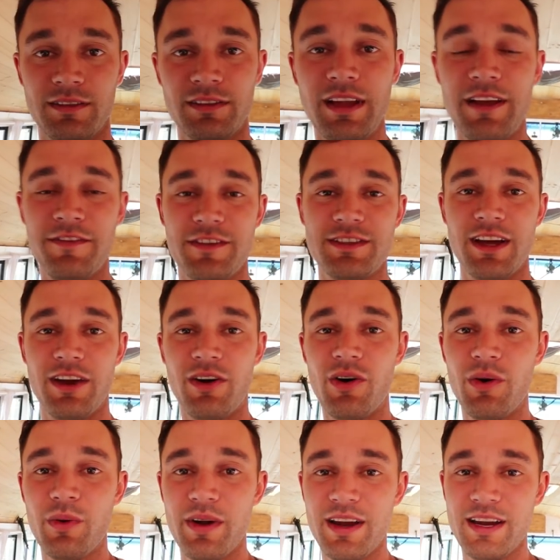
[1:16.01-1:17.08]
Life is not
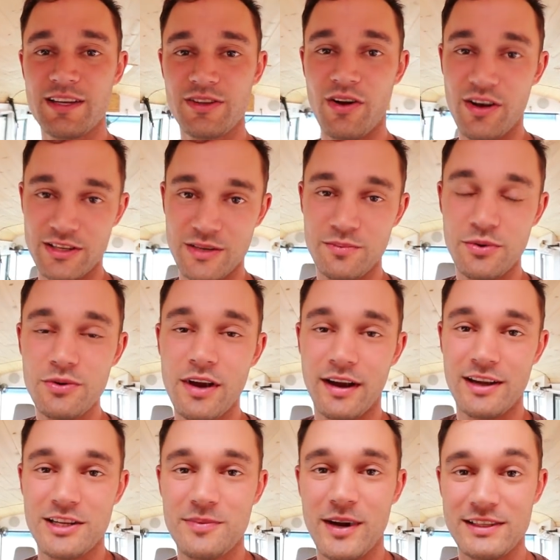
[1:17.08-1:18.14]
always awesome
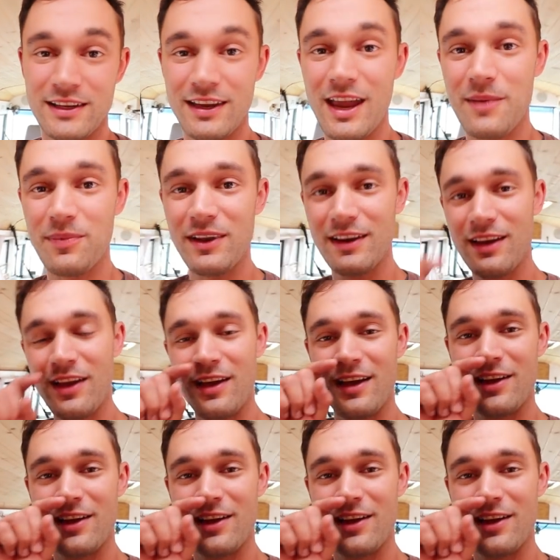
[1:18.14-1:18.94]
boondocking spots and camping.